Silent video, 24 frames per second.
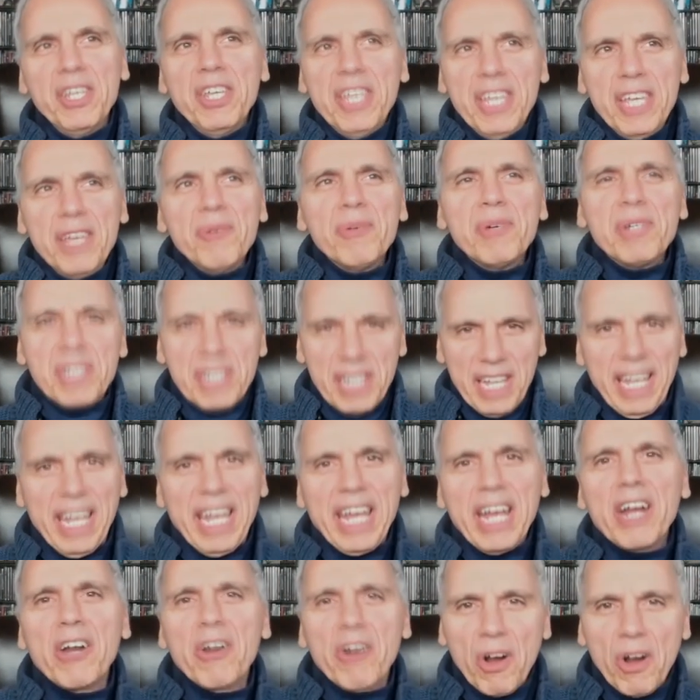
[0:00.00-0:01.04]
He, he was a
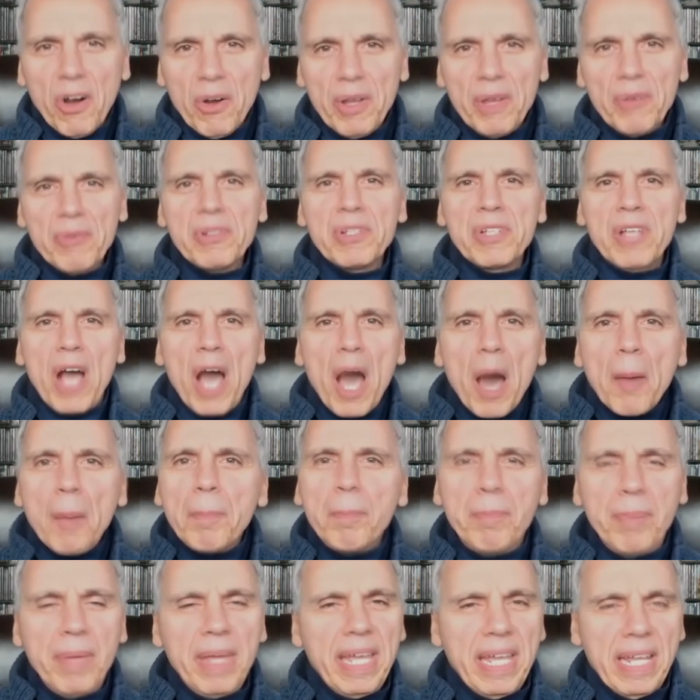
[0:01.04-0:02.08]
hero. He was
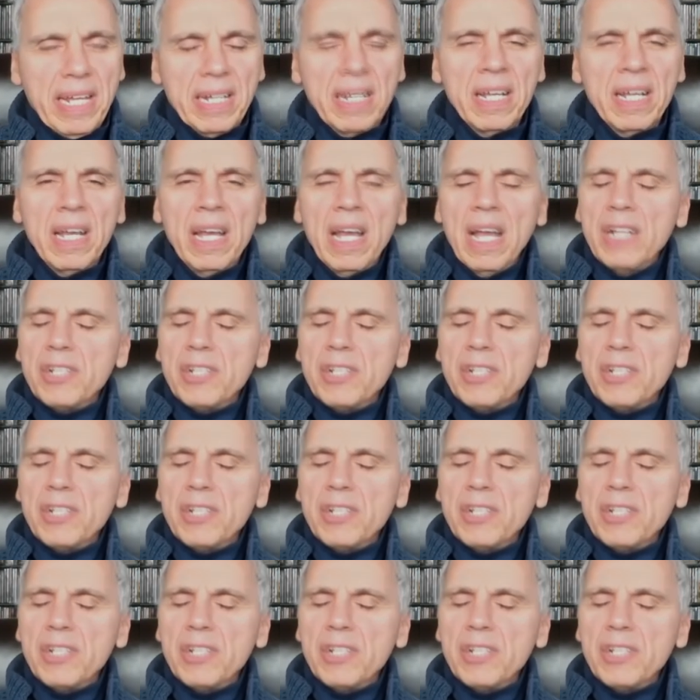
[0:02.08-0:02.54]
upbeat,